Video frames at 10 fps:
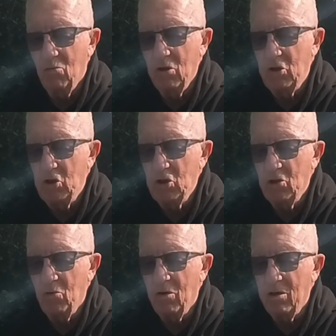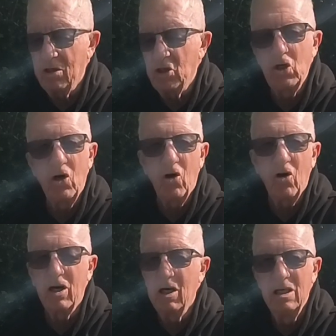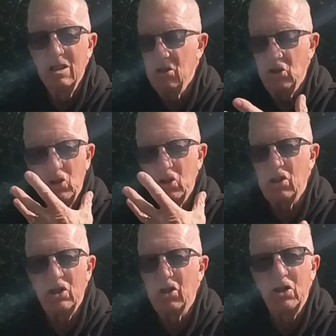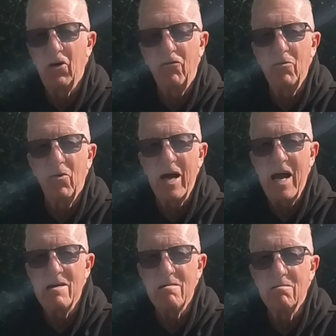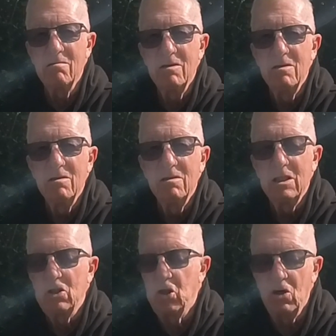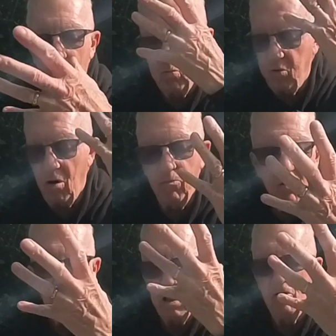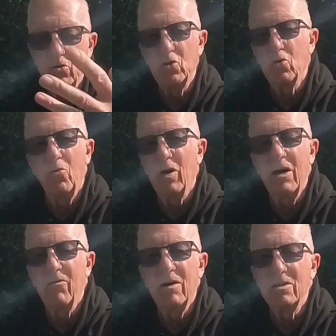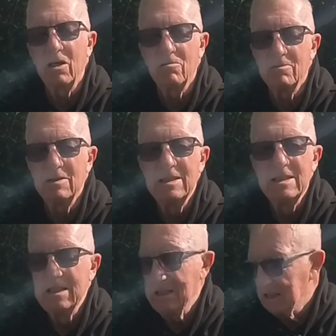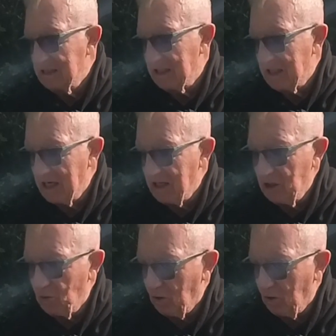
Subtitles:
what's the other one, Shark, just don't fit my head. They're too wobbly loose or whatever. So, as I say, this